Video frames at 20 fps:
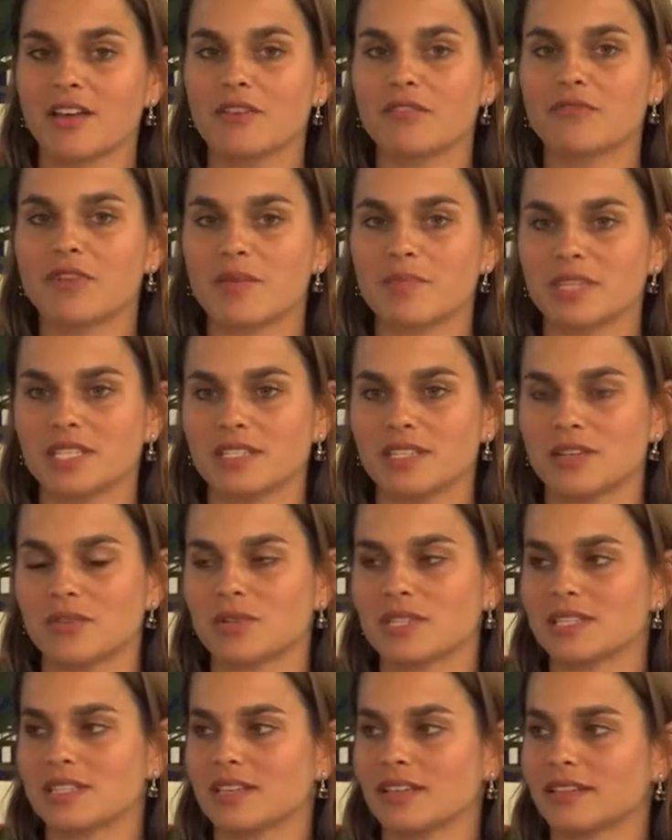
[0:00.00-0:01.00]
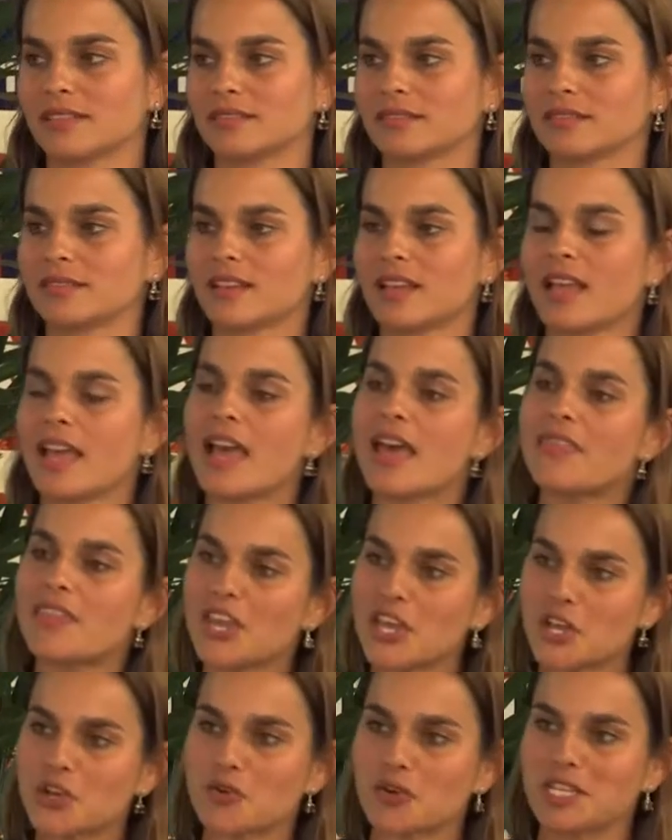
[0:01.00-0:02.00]
from the sequencing. And
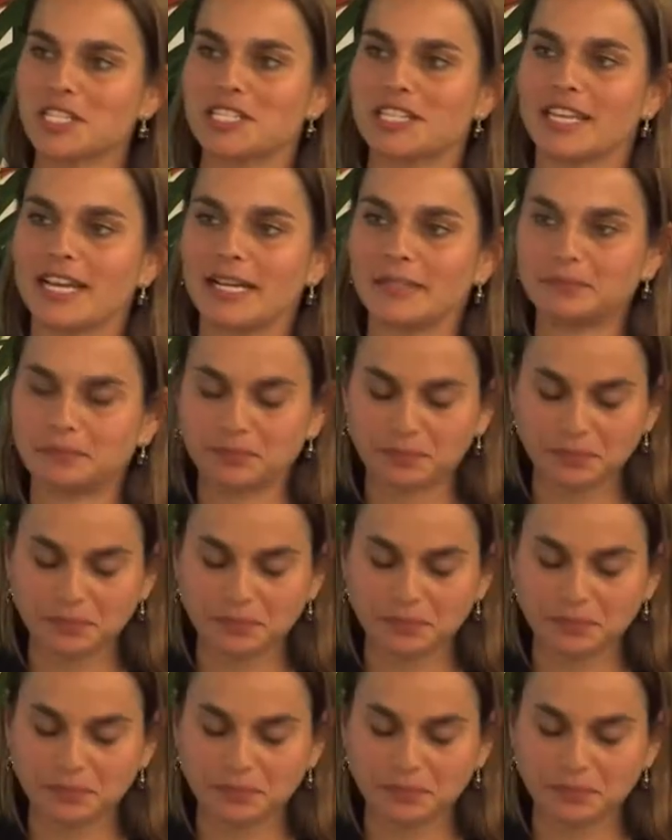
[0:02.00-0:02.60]
they agreed to that.